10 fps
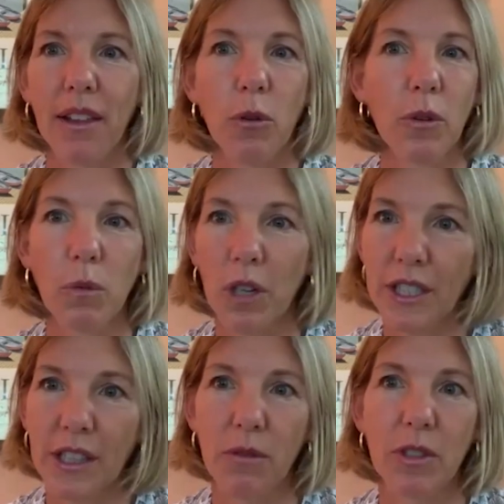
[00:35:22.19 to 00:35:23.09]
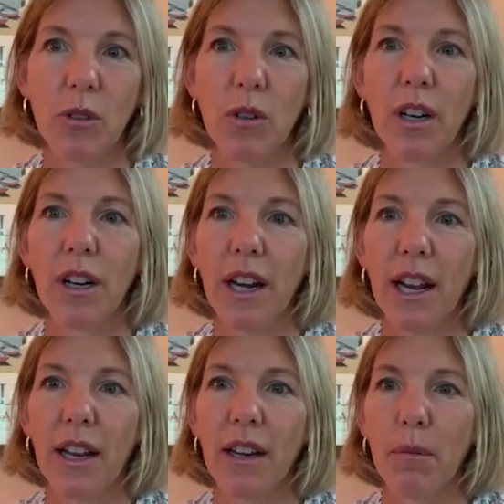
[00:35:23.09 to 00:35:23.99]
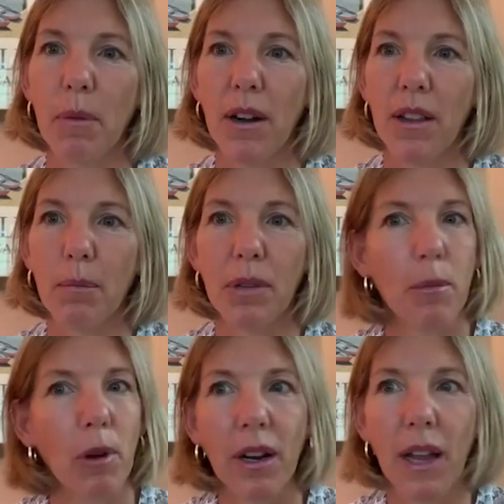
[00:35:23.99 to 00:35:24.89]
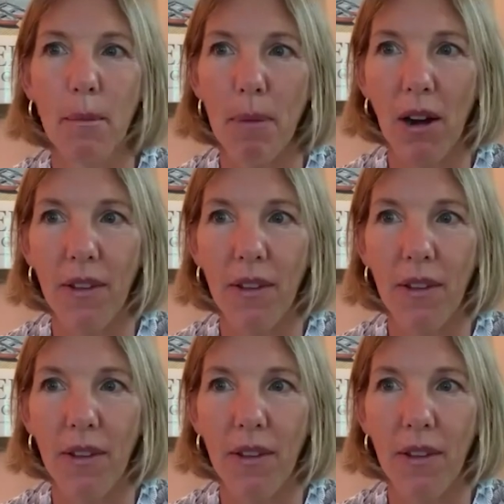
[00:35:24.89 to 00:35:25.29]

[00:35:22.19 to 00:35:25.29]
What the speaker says: who had worked at the resort and part of the Playboy Empire,